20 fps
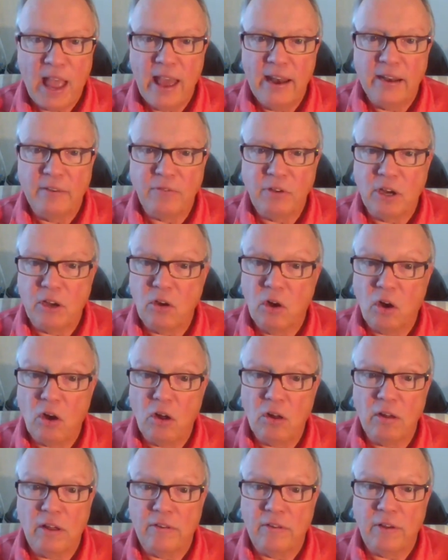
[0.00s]
And if you
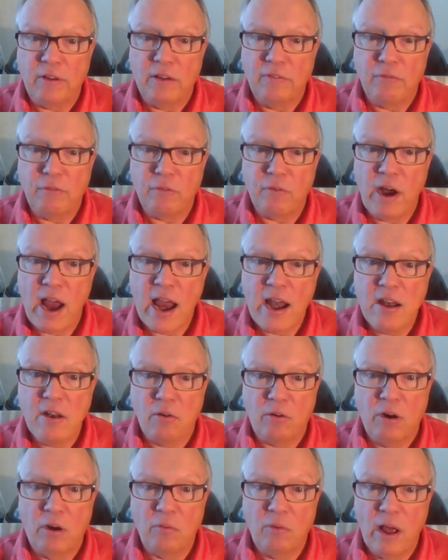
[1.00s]
call a, a friend
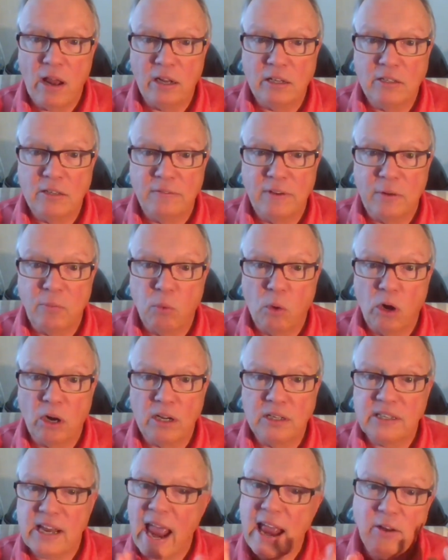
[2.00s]
or a relative at work
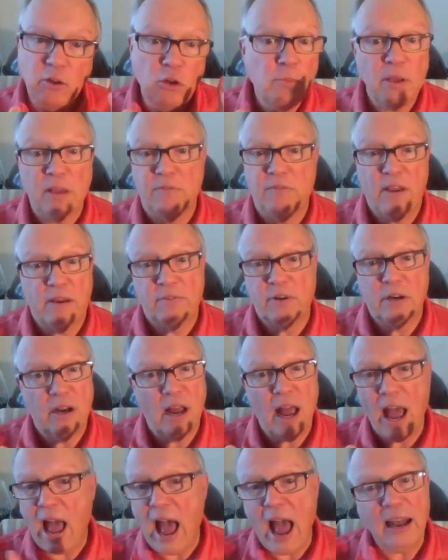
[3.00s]
and say, hey, do me a favor.
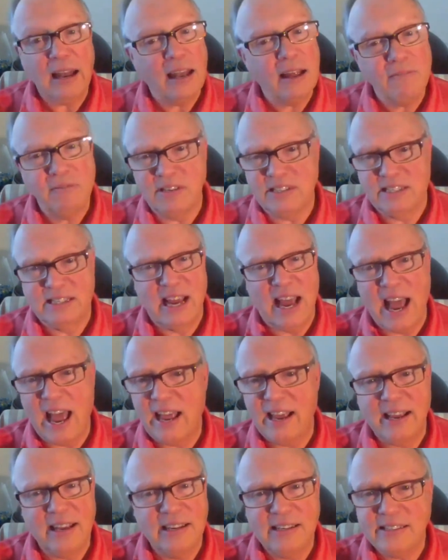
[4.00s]
I love this guy.
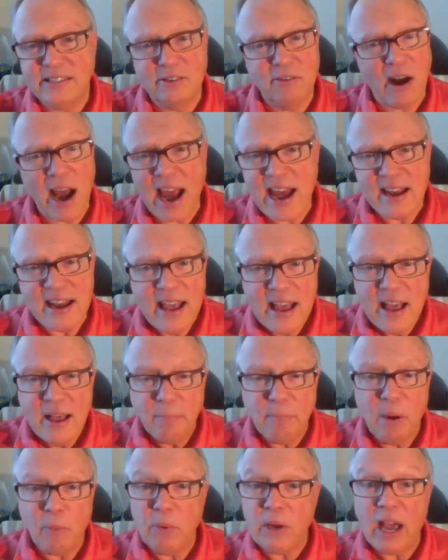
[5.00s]
He's great,
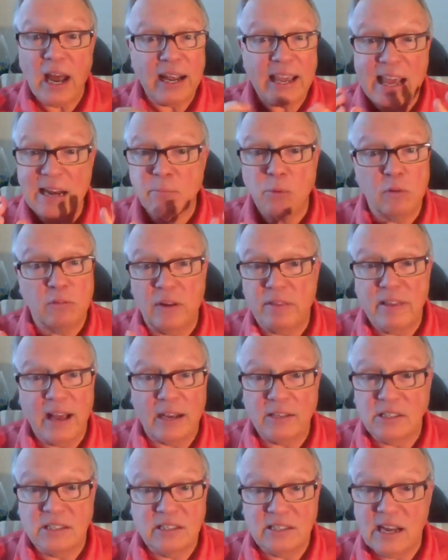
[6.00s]
but we got to get him over a
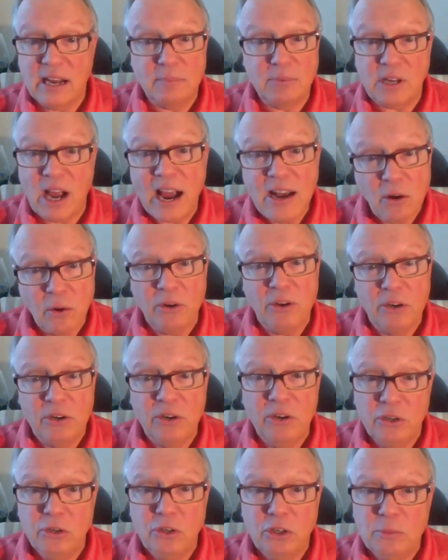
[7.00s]
1,000 subs. I know
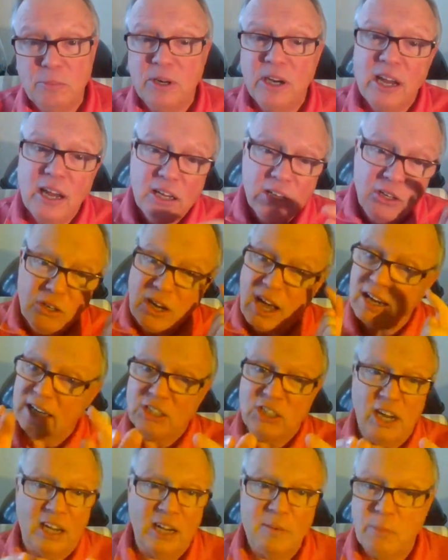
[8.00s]
you're a YouTuber. You got to
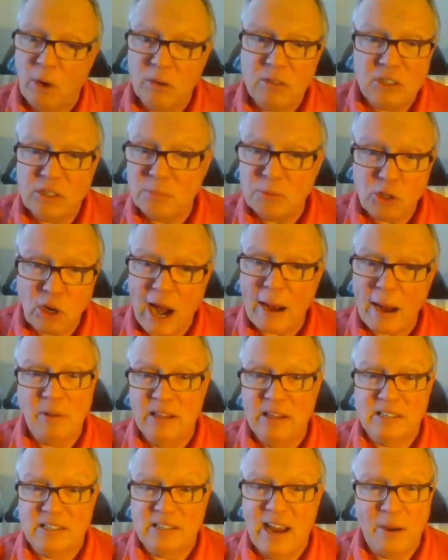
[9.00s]
check him out and subscribe
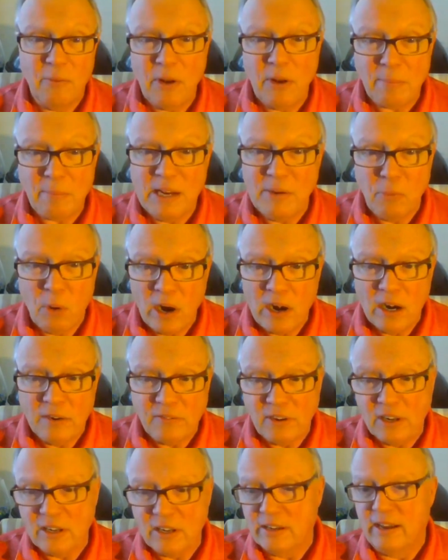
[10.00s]
to this guy. Wouldn't that be
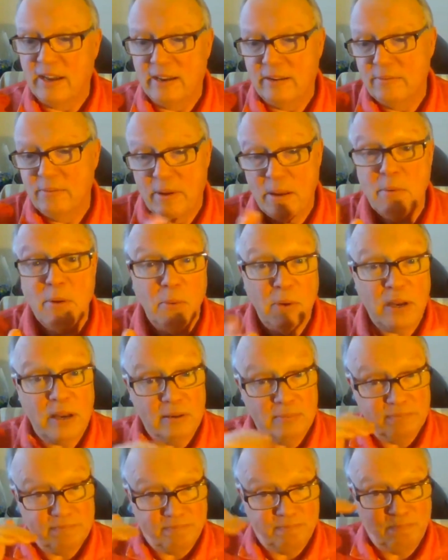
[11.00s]
wonderful? Uh, maybe we
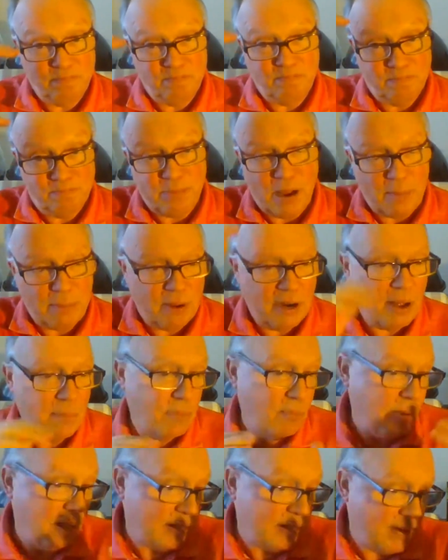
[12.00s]
can pop it
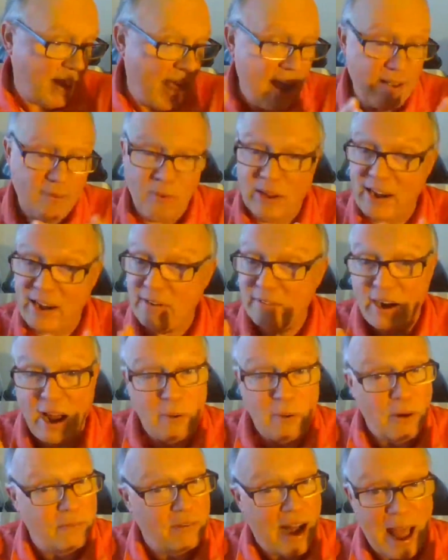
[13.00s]
up. But hey, whatever,
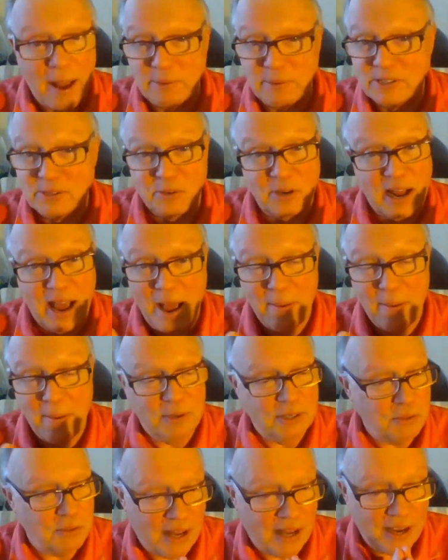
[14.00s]
however happens, it
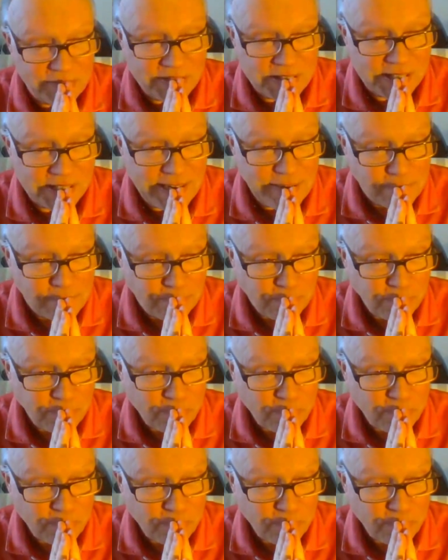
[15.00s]
happens. We'll have to see.